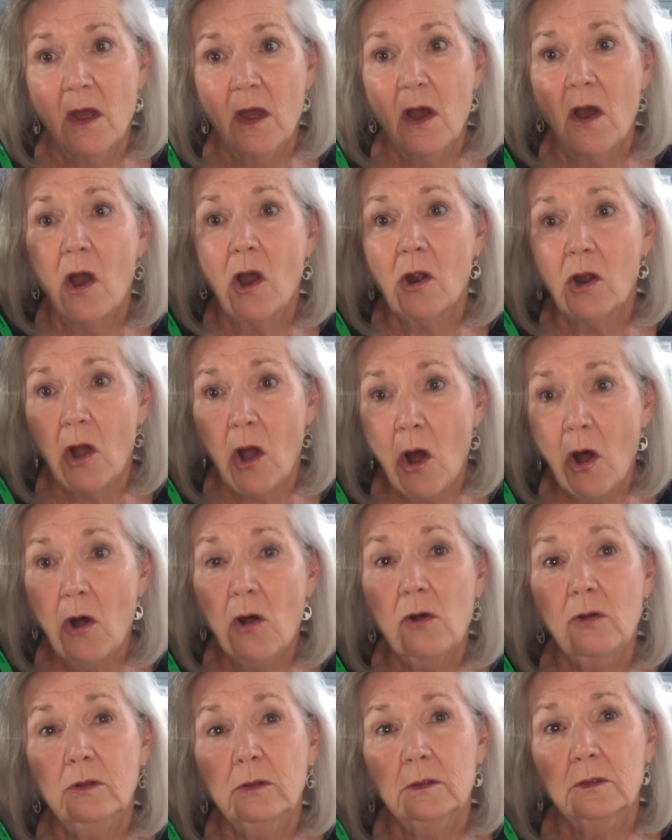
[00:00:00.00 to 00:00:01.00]
are
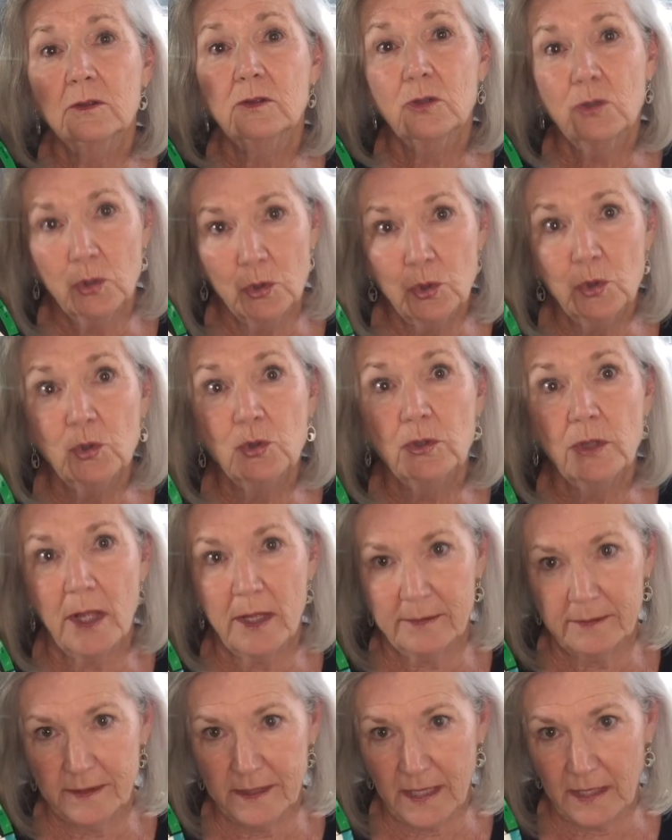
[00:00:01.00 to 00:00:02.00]
all cool
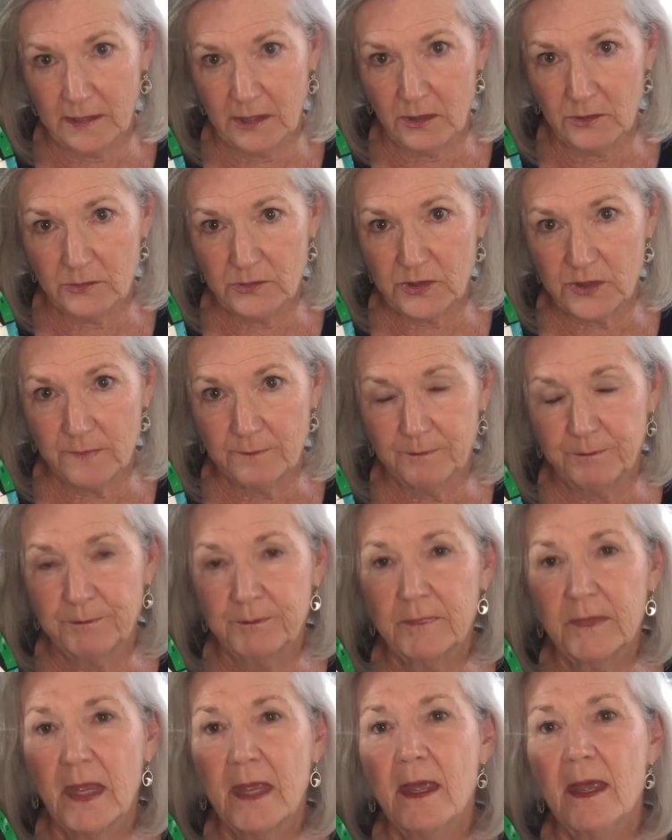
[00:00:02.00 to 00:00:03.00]
yellows.
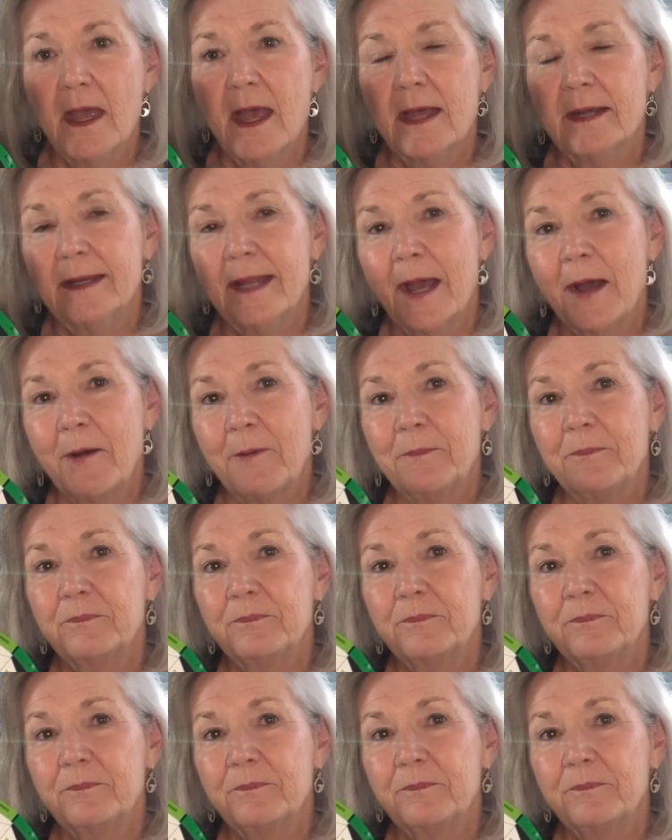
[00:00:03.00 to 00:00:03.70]
Now,